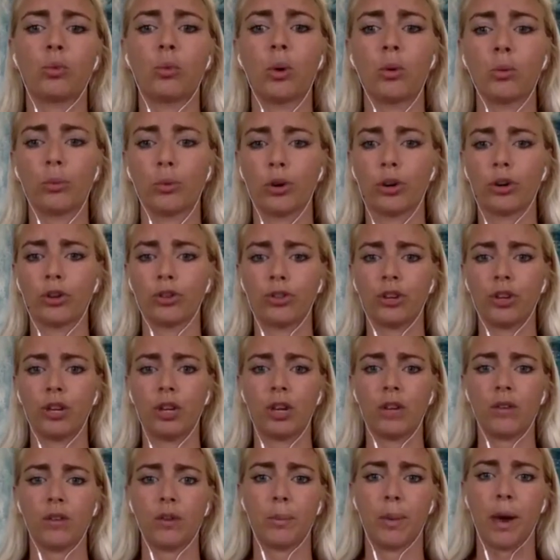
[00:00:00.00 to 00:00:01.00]
One worksheet
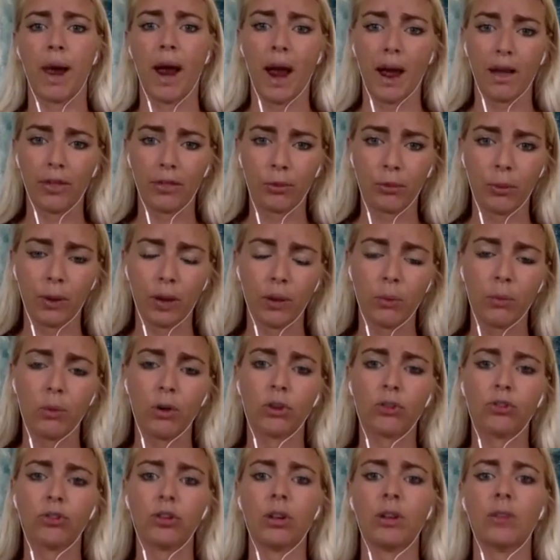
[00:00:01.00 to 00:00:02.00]
is a pathway
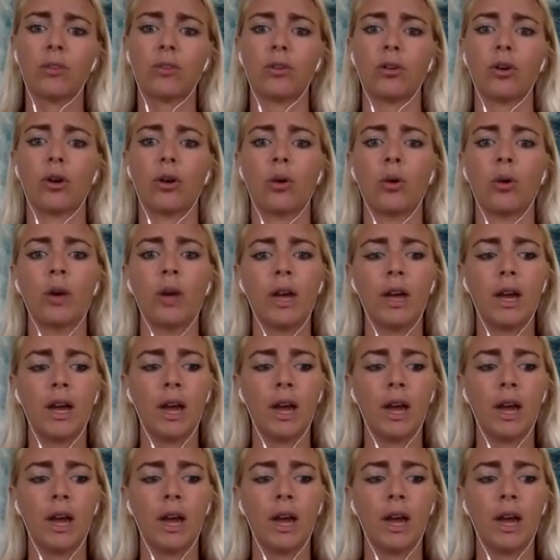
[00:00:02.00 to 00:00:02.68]
worksheet, so